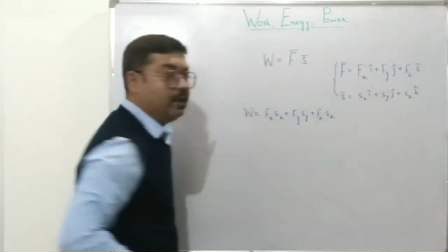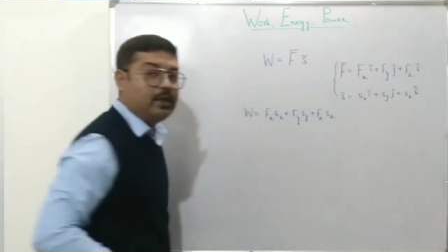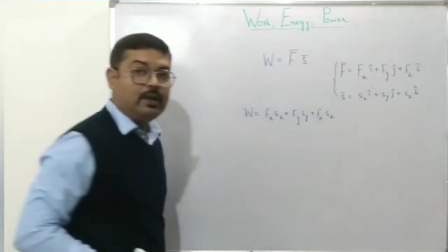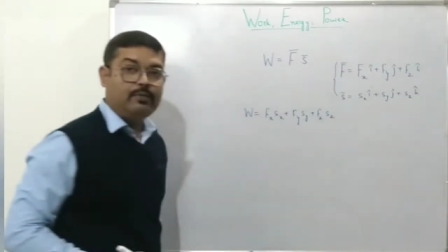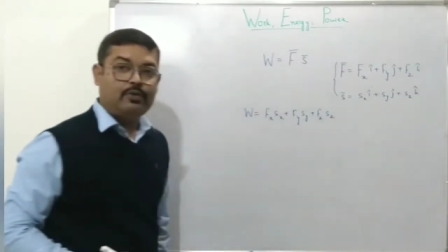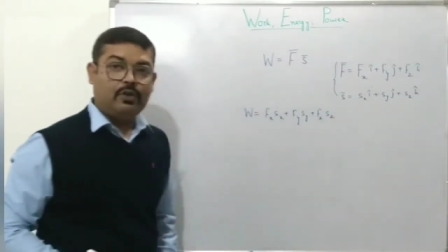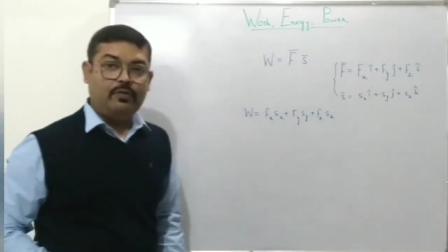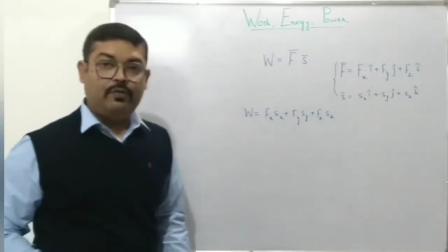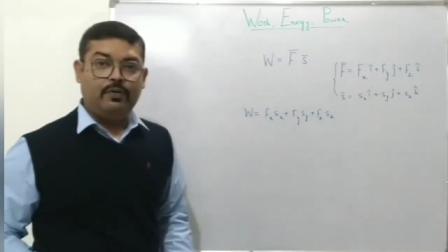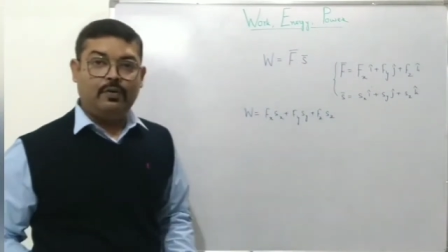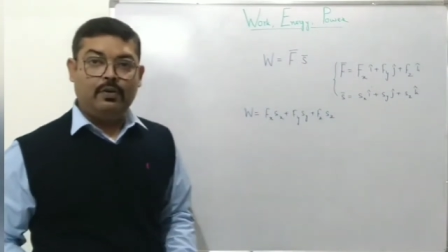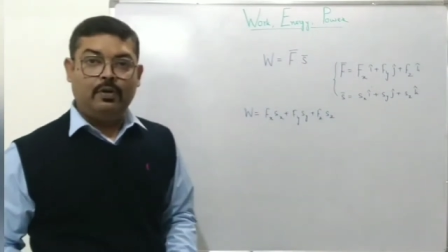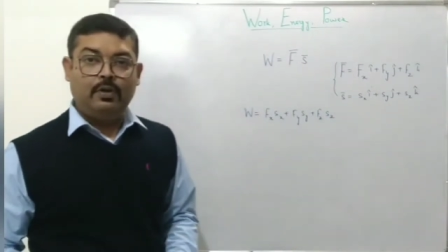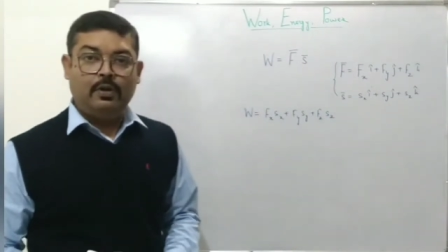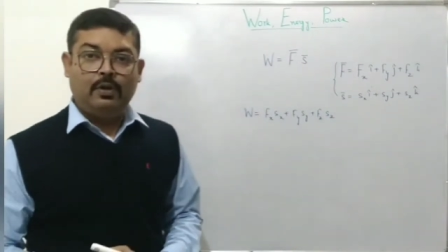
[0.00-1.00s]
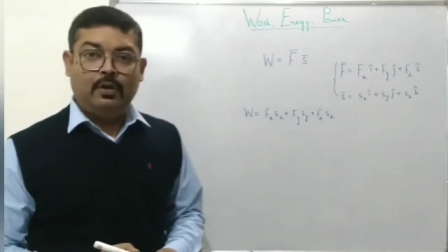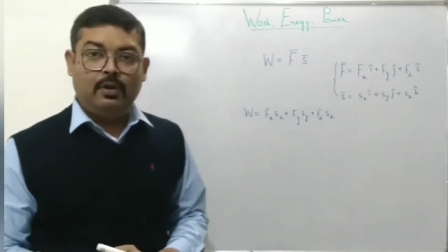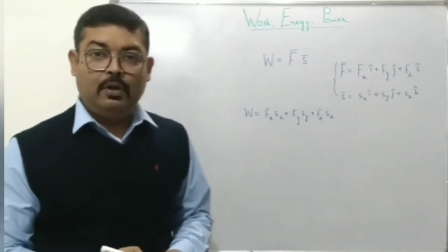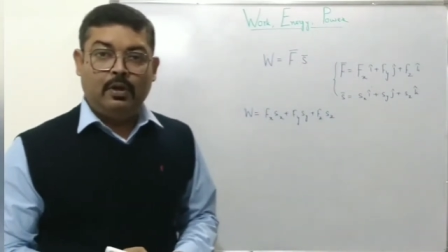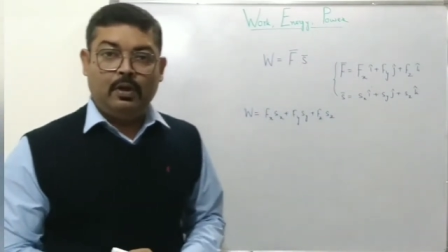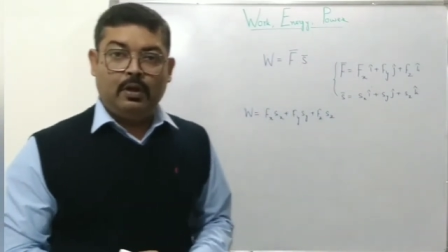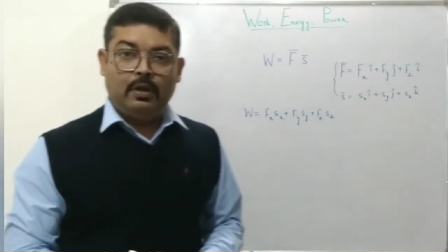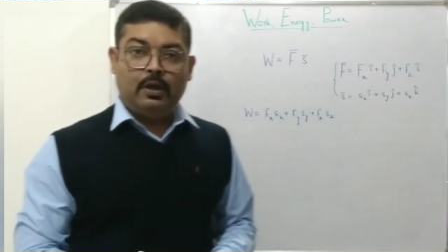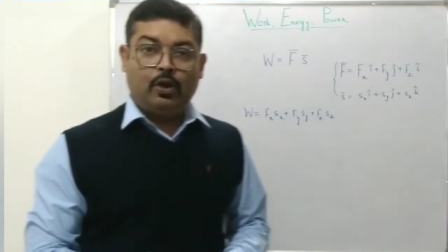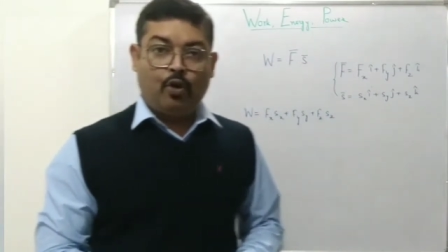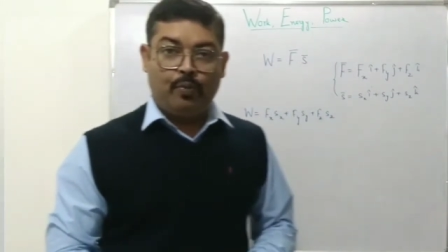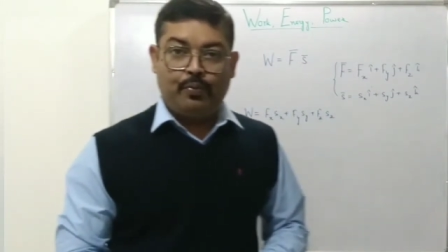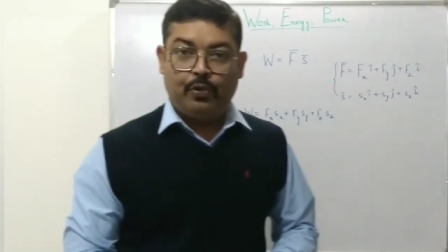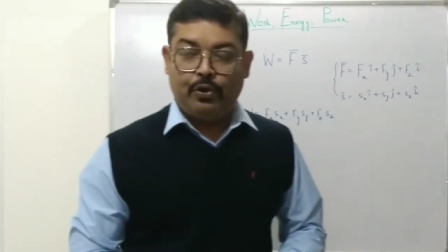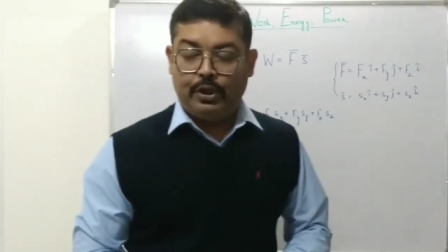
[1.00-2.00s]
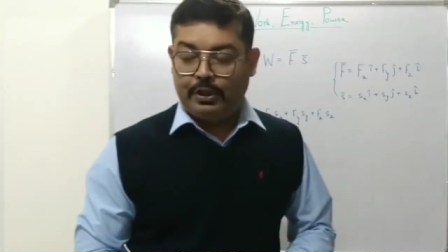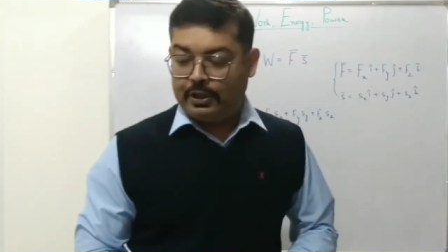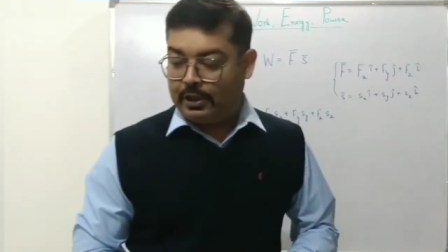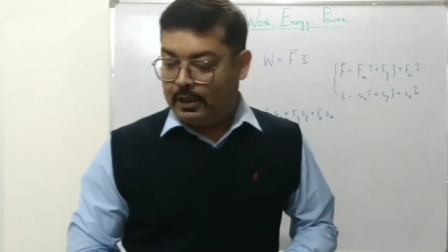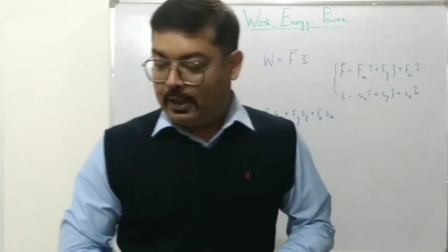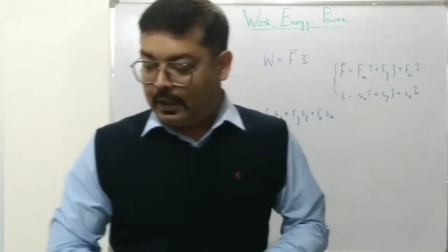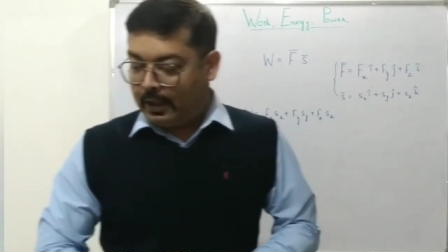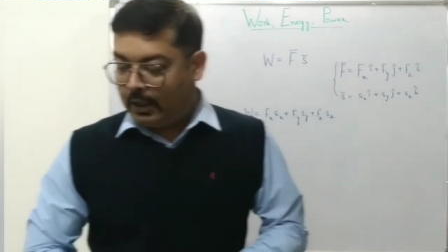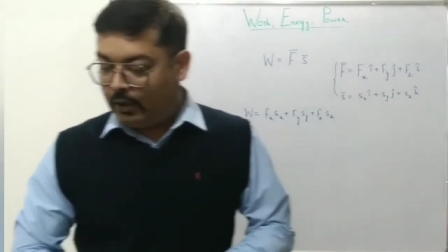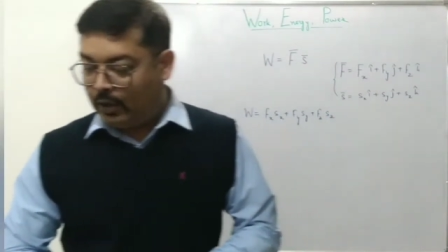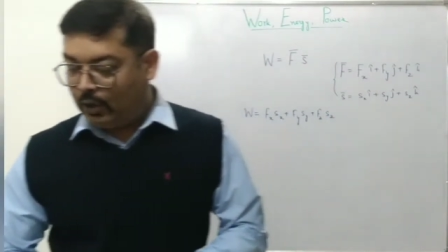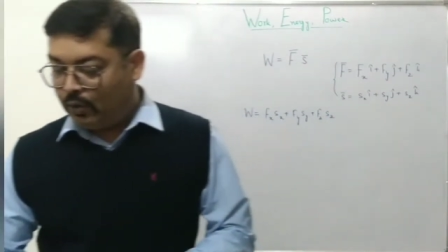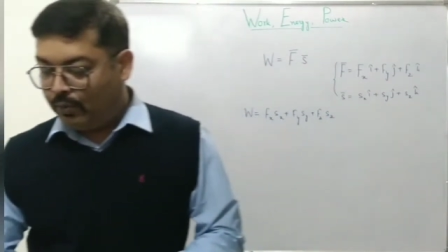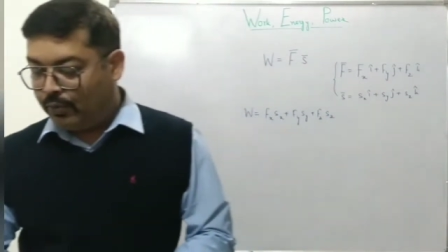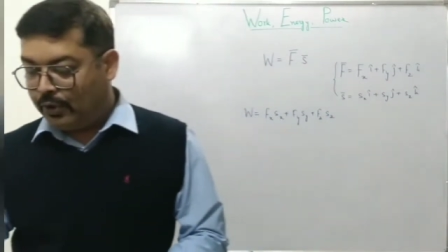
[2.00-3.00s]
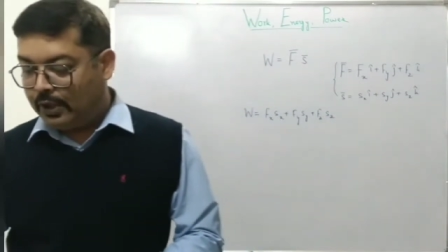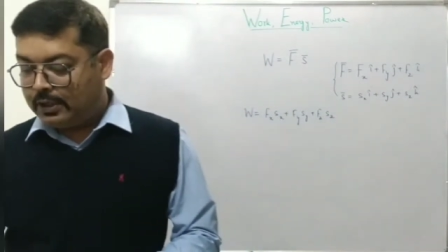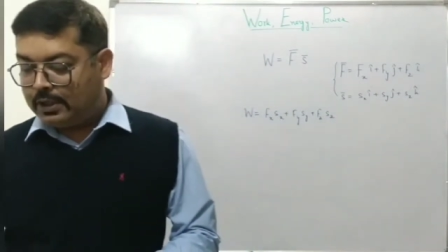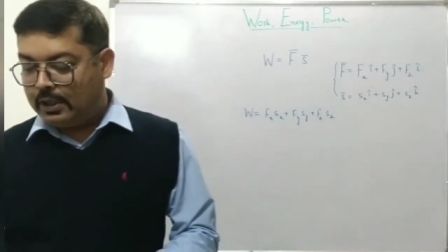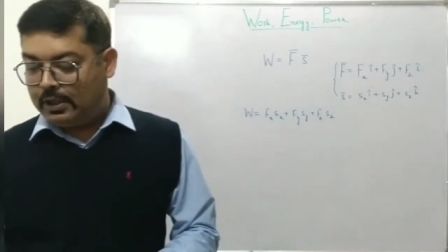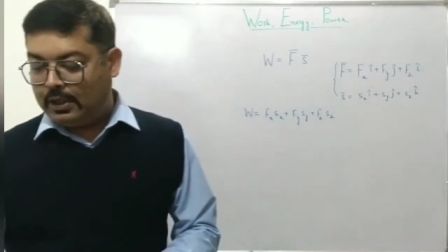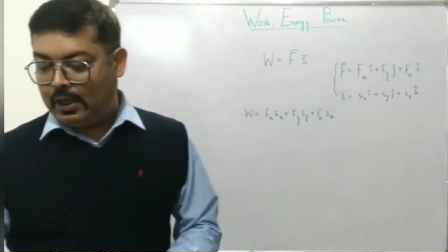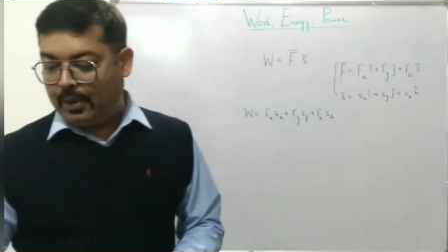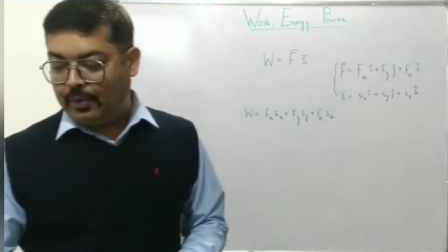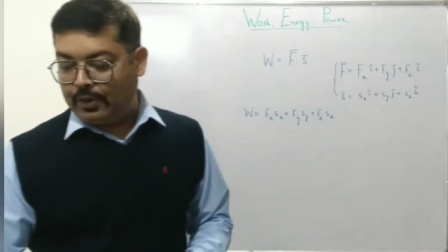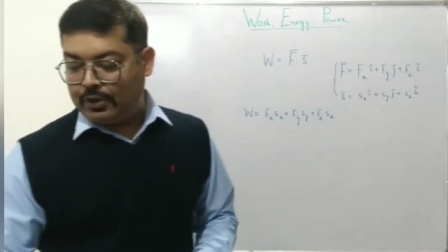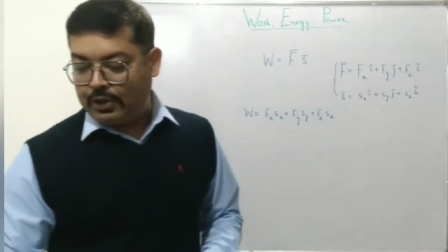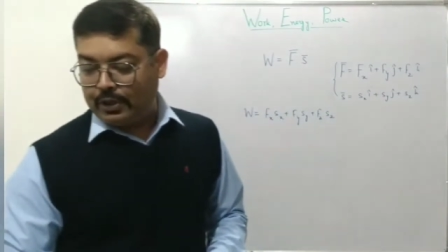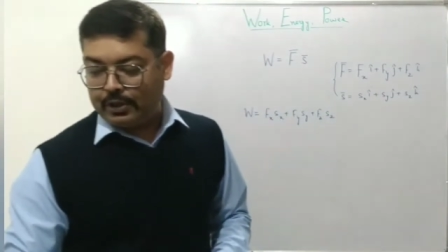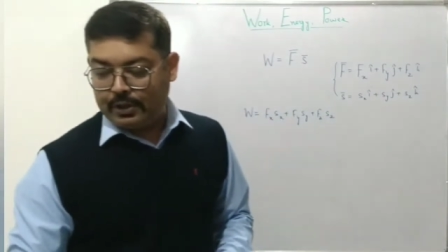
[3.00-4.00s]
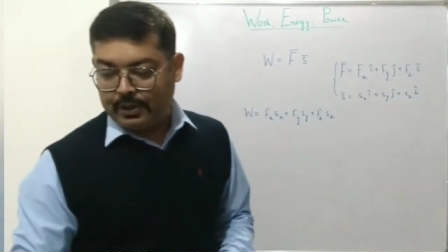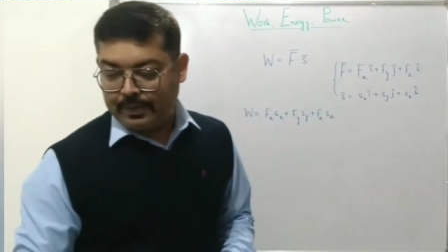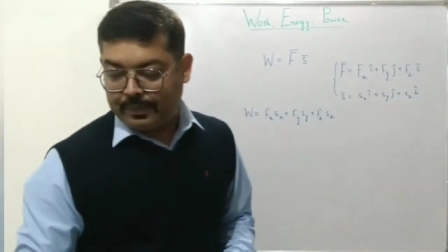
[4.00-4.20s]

terms of the components, rectangular components, 3 dimensions.